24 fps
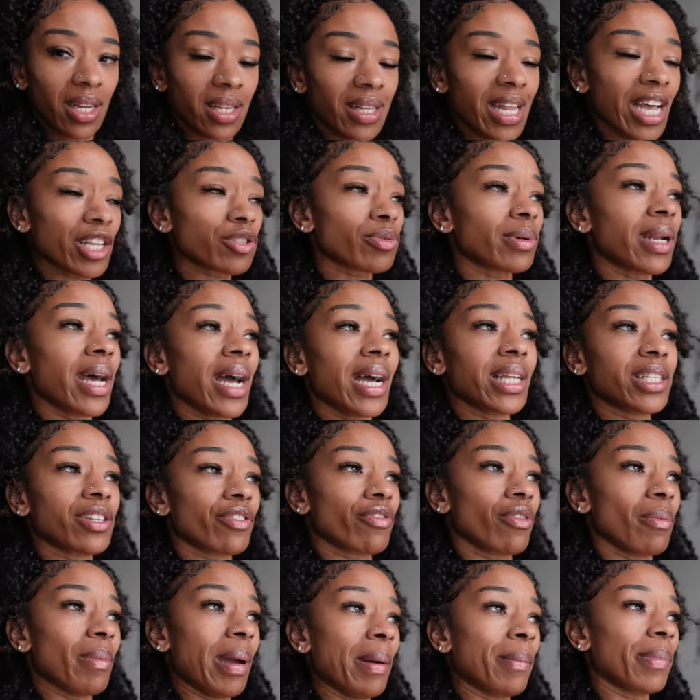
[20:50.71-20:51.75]
And that's what I had to
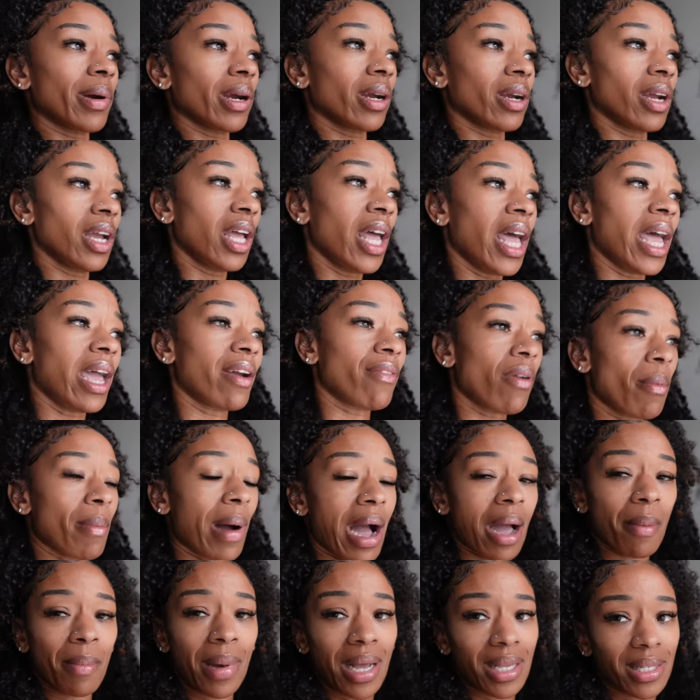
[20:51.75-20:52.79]
remember and
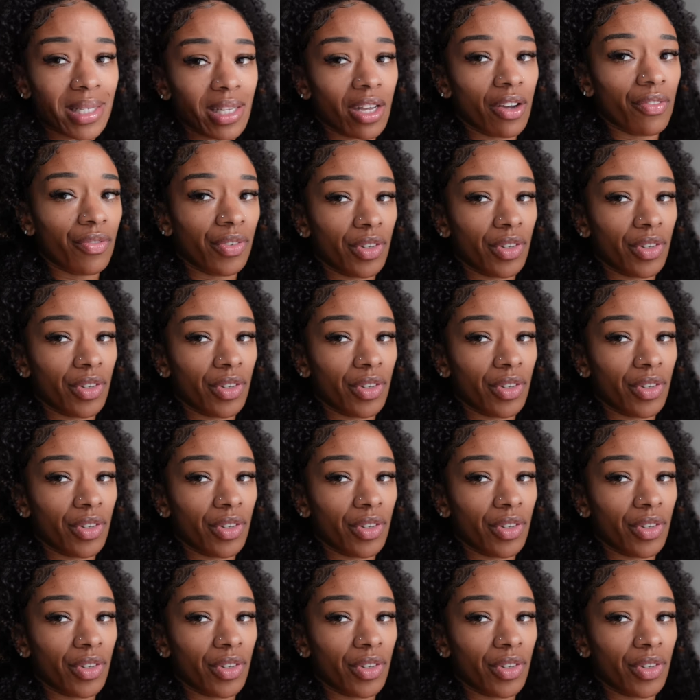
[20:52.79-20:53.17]
remind myself.